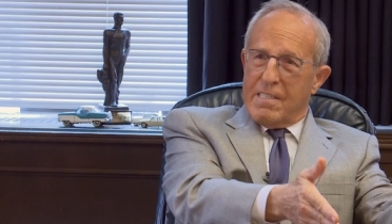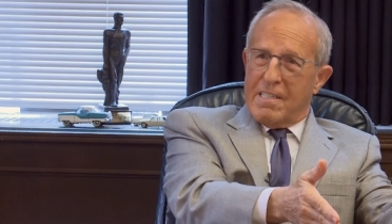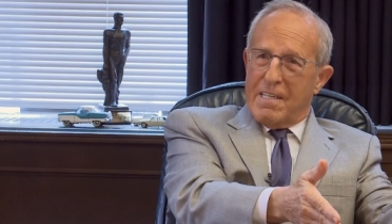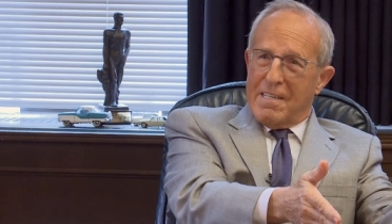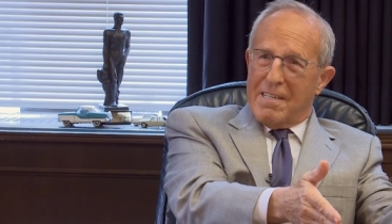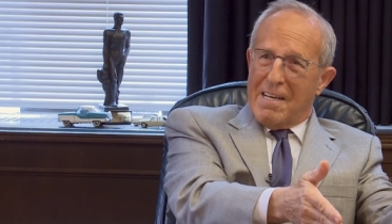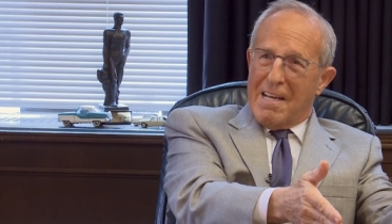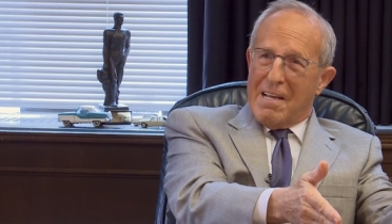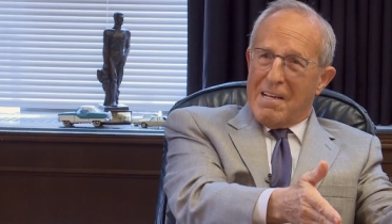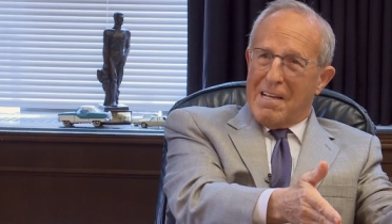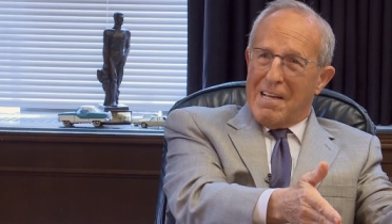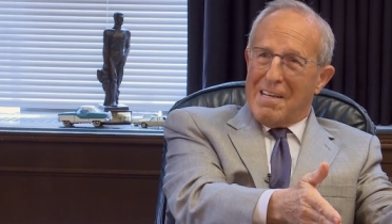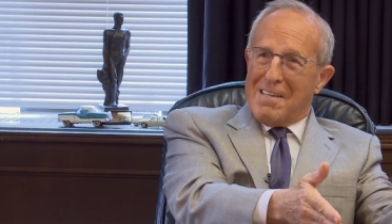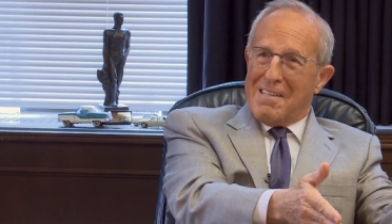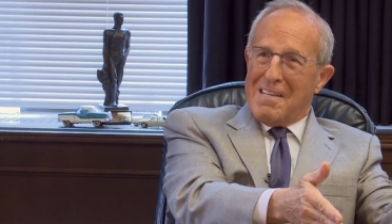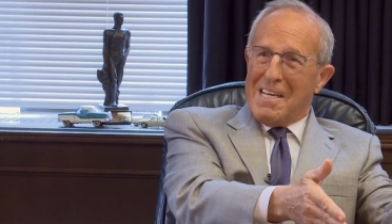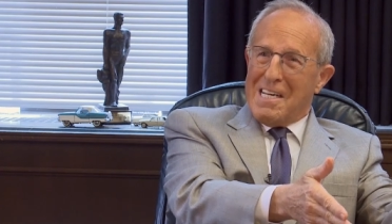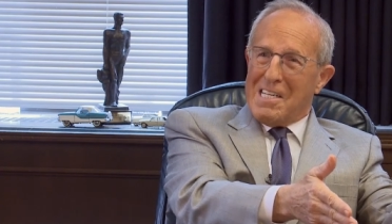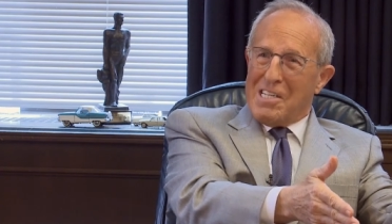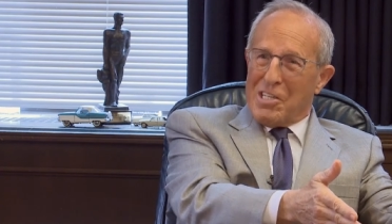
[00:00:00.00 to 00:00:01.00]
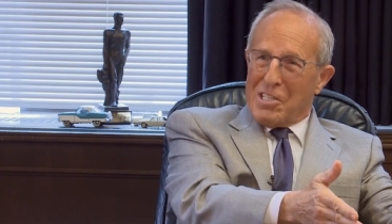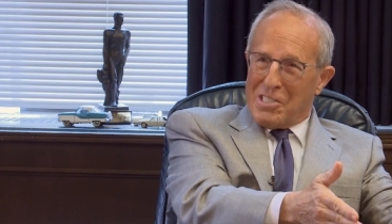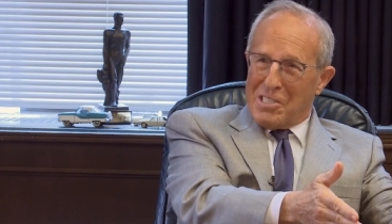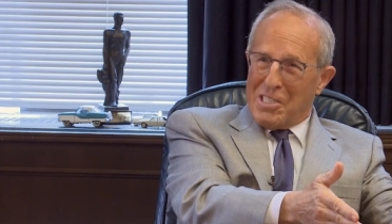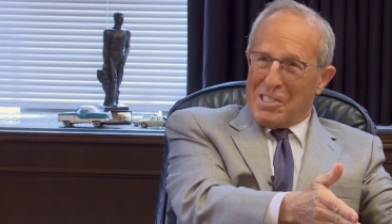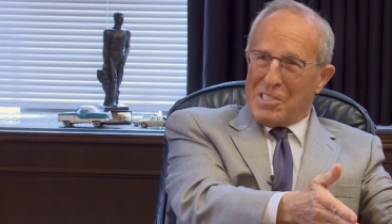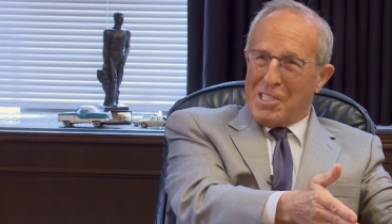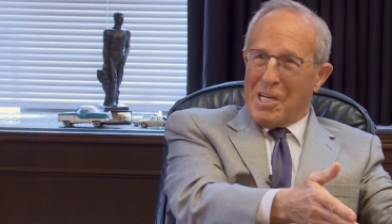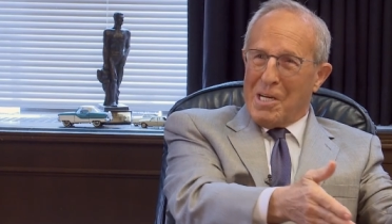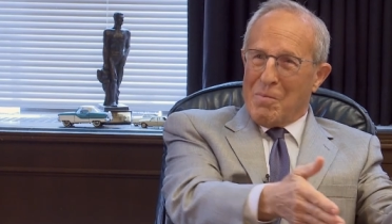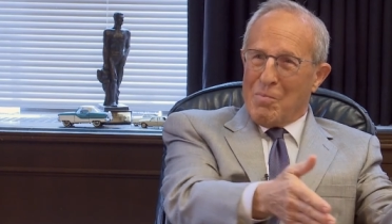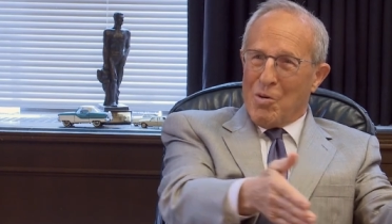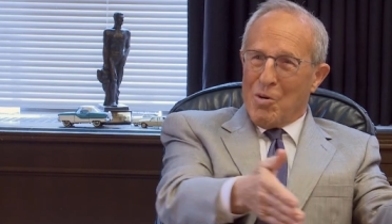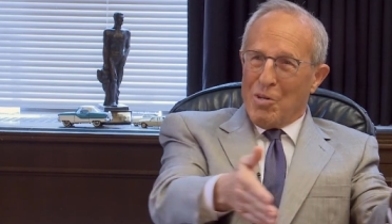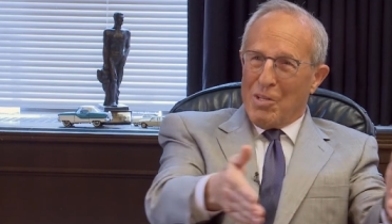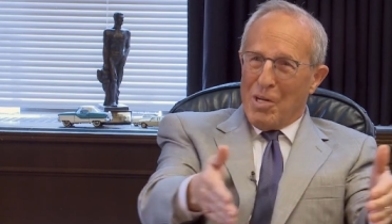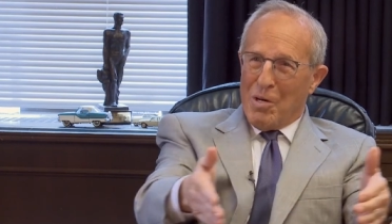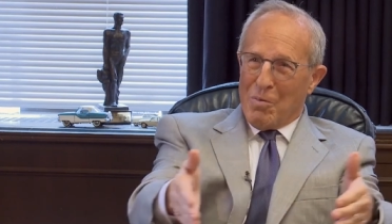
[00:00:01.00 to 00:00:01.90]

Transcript: didn't need to exist anymore.